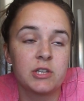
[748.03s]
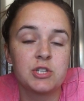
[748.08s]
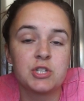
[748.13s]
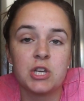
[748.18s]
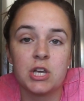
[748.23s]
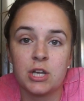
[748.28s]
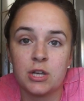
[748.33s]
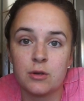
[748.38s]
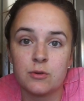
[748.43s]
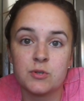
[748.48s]
he
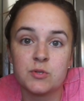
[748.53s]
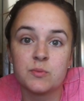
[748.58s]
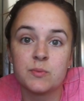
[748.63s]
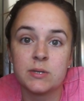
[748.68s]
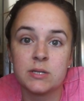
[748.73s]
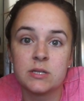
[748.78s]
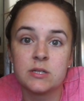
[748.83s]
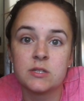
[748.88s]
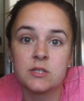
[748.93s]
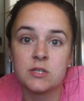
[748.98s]
knows when
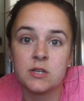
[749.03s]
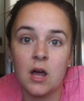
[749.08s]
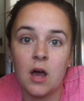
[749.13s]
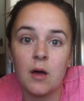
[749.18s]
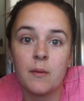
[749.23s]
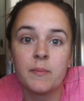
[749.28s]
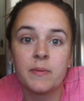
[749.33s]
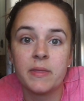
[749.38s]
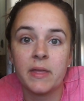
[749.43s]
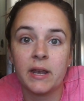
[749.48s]
to stop,
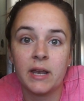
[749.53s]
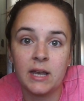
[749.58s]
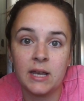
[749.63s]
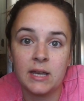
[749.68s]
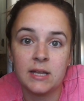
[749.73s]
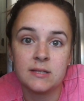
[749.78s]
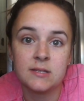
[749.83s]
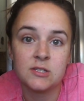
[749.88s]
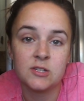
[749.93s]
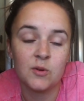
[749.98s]
and then he
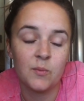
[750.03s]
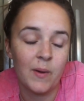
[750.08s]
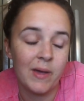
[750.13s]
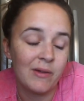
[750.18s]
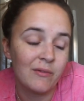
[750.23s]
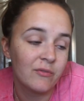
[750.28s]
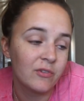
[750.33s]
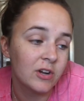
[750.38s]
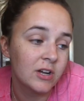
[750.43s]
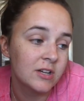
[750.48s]
needs to wait
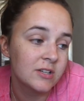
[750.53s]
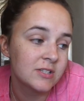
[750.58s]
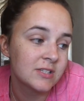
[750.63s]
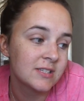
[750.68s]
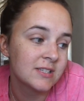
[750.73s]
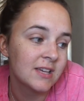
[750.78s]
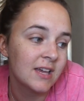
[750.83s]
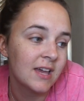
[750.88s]
for us.